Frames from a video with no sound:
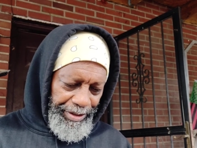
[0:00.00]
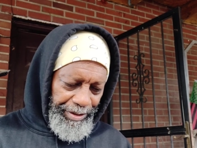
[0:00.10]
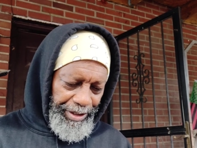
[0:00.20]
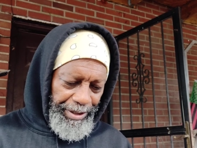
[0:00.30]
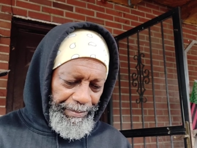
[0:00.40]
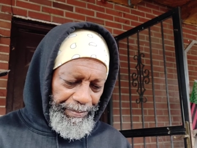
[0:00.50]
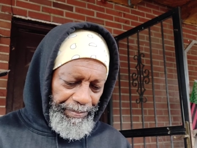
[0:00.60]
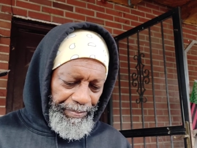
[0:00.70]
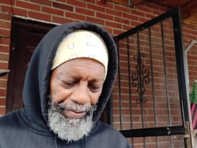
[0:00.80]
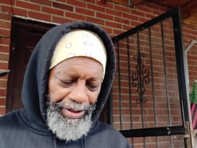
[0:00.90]
Okay.
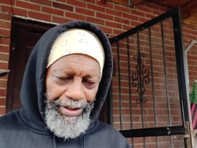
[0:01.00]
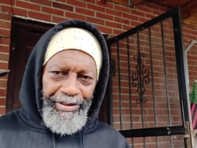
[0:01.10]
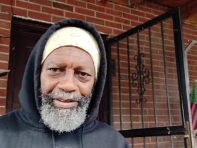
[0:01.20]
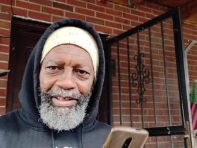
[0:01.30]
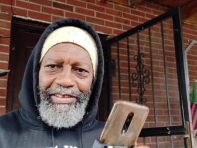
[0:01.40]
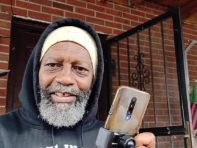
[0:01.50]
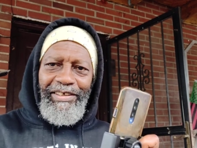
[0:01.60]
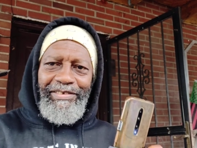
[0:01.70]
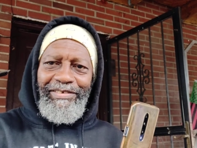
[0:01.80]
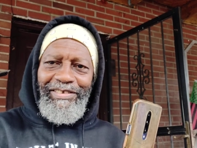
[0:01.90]
Theater. So that's
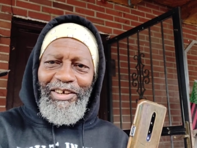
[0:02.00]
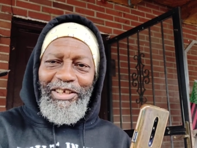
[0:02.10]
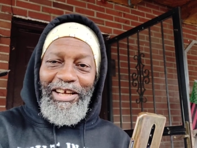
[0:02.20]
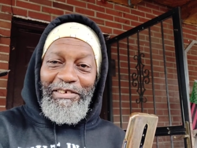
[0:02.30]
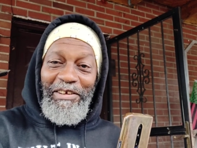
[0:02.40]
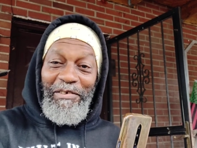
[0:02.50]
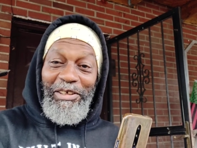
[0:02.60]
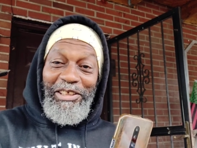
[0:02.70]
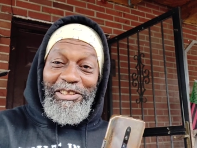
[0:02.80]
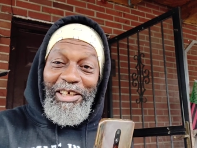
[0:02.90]
done. Okay,
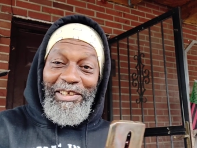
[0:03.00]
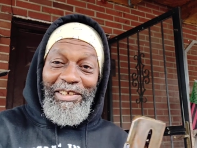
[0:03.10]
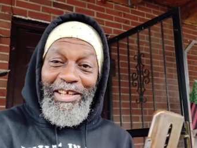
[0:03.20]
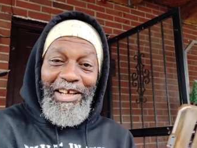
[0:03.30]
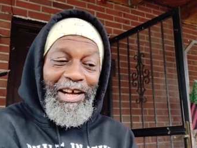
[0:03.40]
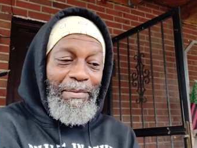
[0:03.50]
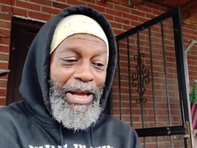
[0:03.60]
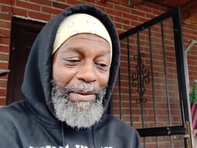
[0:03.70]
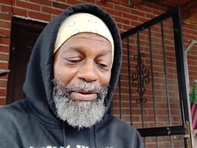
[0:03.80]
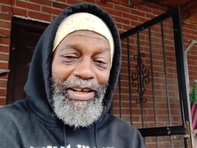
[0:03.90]
everything's done. I'm
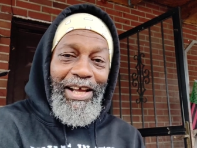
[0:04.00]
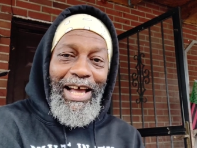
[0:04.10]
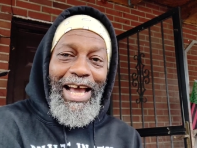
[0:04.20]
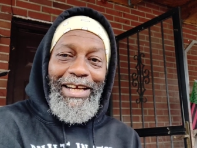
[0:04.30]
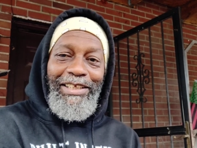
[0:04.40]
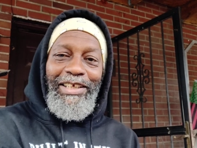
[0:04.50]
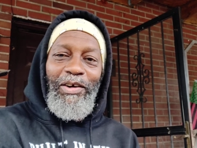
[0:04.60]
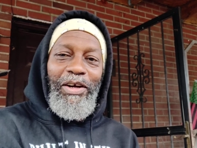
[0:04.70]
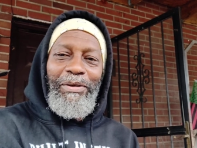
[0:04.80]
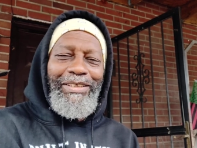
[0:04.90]
happy. I had to think
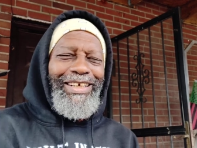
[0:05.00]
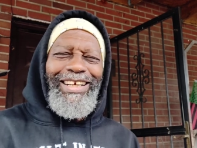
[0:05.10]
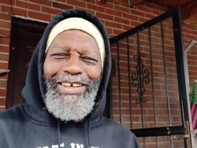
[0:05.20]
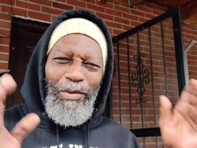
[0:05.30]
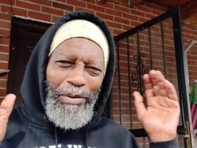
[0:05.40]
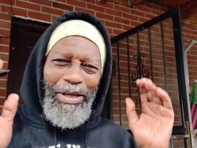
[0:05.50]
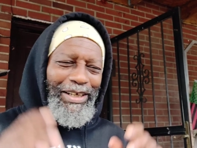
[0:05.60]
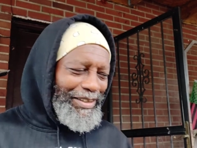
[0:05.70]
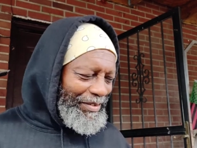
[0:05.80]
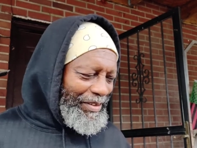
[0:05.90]
all the way. No, nah, I don't worry about
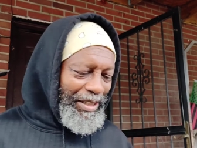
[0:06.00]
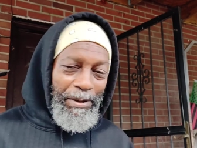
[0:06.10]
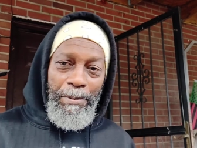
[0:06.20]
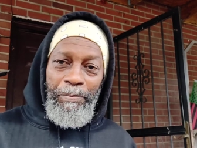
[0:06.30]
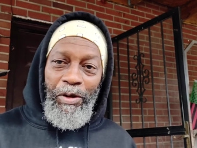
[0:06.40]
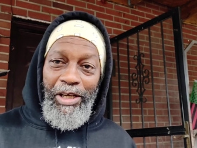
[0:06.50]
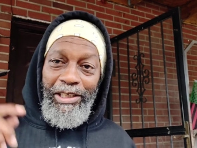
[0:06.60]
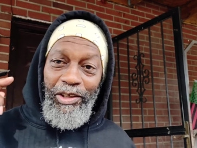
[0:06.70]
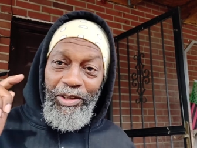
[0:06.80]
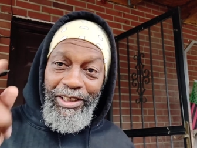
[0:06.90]
it. Okay,
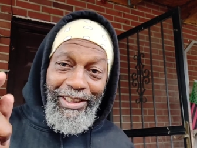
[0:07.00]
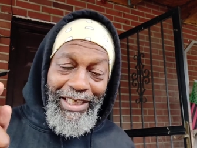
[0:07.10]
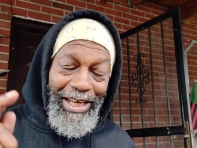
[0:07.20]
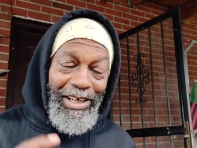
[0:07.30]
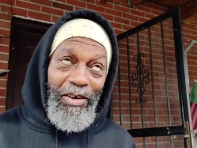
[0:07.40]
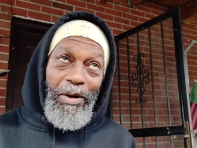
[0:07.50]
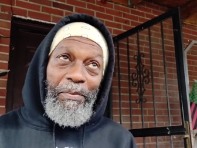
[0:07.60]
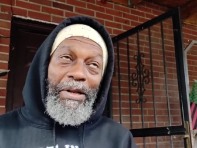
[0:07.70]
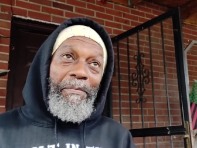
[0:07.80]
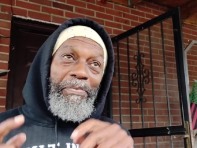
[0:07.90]
so this has got to go
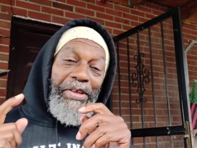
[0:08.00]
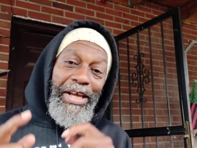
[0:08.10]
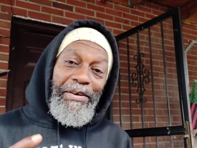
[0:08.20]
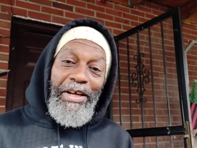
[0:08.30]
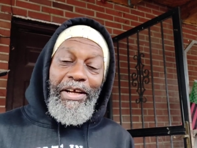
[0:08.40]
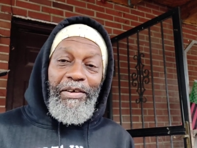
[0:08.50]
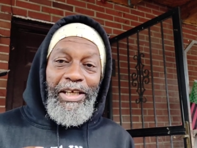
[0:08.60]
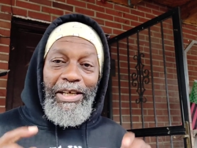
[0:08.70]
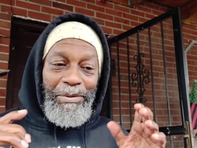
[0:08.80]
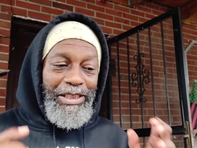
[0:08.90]
up. Then, okay,
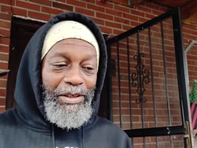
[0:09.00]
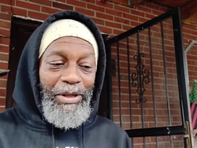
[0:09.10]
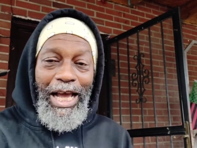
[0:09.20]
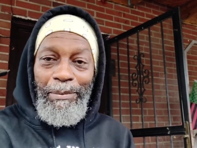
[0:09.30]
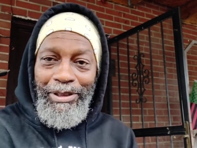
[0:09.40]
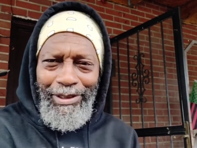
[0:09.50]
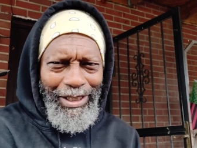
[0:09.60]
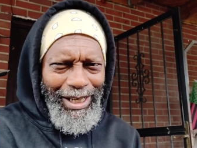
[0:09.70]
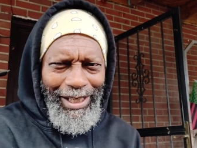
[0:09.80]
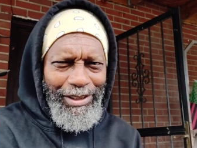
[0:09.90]
let me tell you what happens.
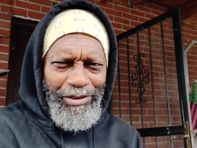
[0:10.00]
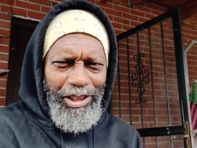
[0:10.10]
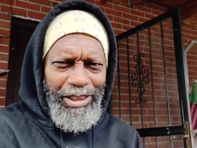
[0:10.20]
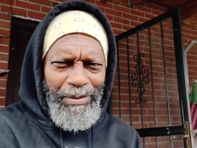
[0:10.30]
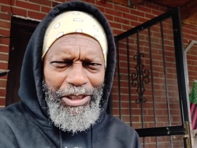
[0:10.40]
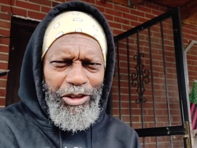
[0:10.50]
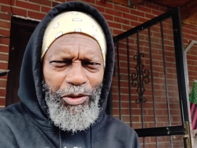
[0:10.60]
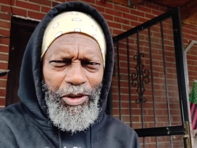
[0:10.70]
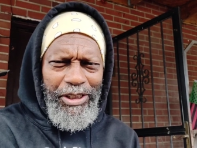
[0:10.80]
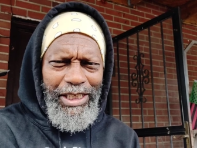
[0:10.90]
Like I explain to
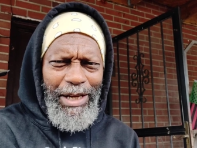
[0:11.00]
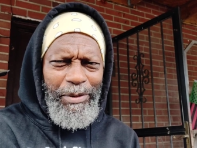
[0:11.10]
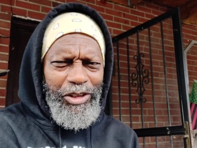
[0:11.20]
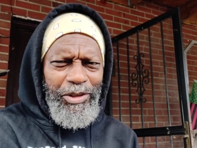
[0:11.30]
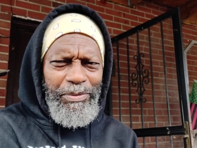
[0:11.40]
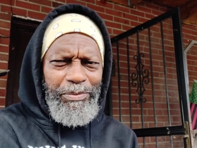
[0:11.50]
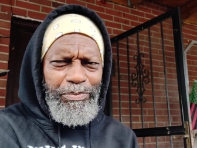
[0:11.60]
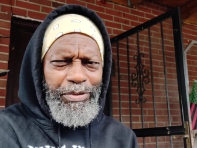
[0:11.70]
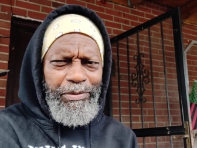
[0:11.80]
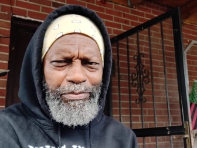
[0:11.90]
you all the time, it should be,
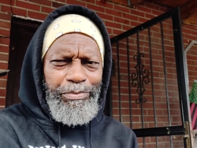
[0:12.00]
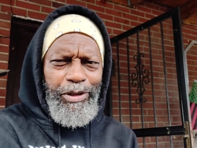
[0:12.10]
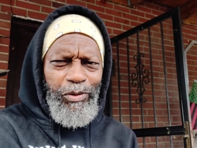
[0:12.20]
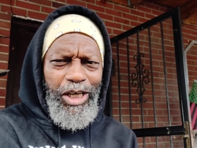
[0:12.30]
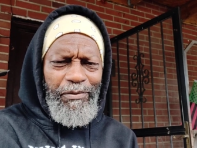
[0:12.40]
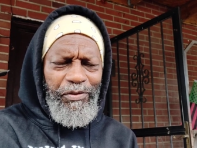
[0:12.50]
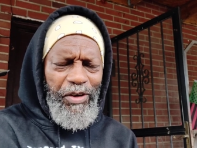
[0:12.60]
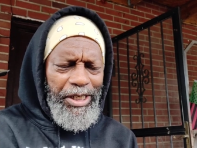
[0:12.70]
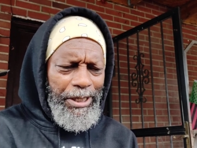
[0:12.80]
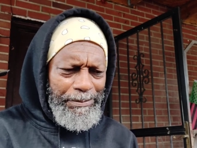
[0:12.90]
be, be whatever
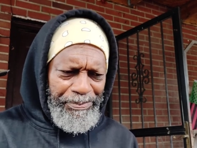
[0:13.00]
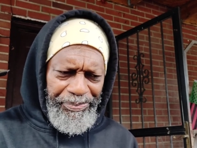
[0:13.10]
right now.